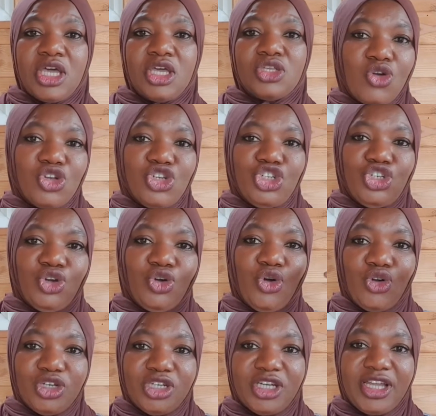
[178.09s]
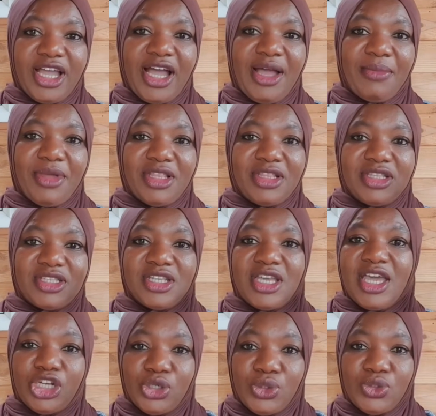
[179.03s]
Wash your undergarments,
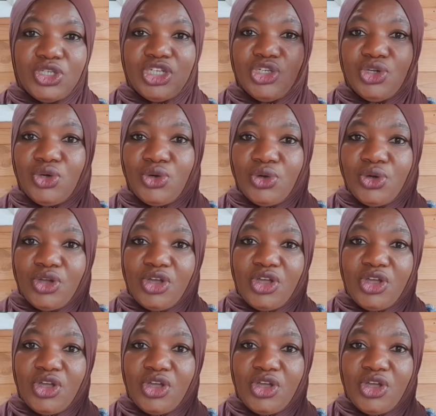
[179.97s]
including your